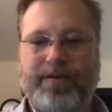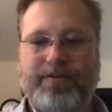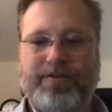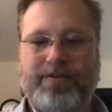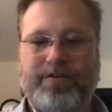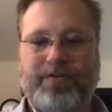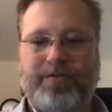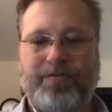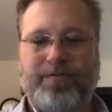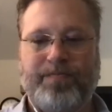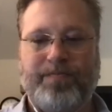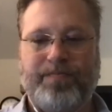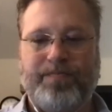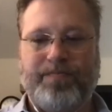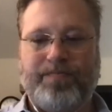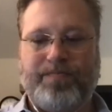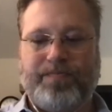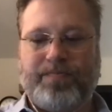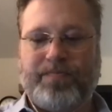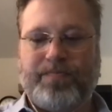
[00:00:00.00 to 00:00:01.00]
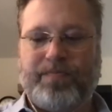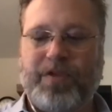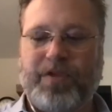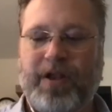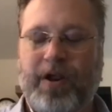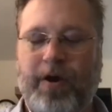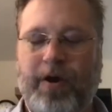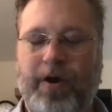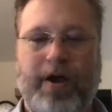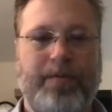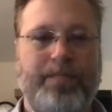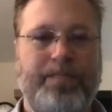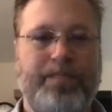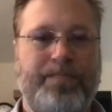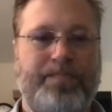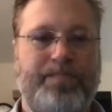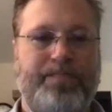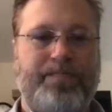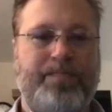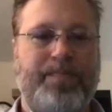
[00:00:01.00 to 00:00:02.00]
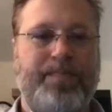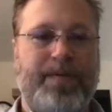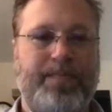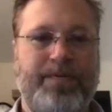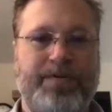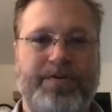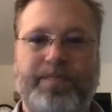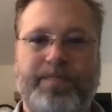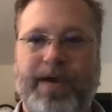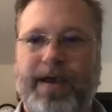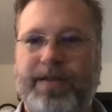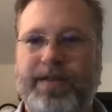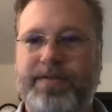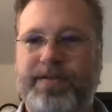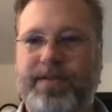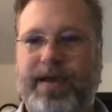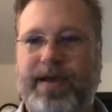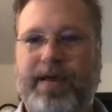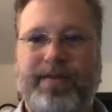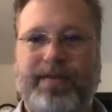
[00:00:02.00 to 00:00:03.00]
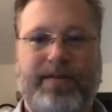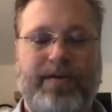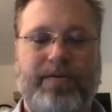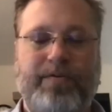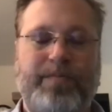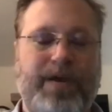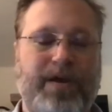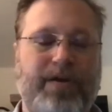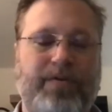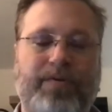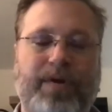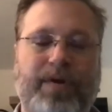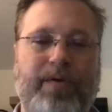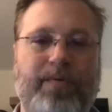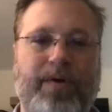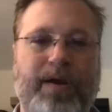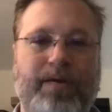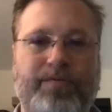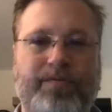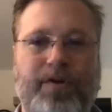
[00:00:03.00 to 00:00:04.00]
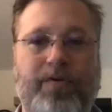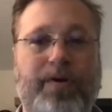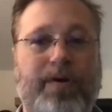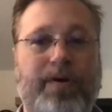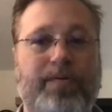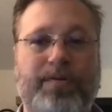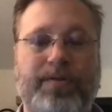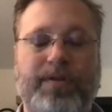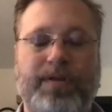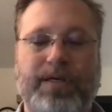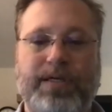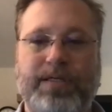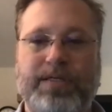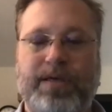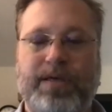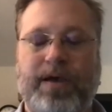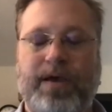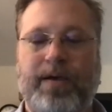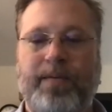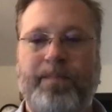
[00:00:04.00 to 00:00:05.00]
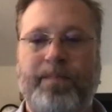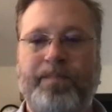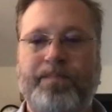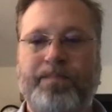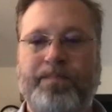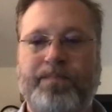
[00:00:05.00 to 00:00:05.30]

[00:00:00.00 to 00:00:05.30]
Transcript: to you know help people's pets and i think that would be a great way of going with things um,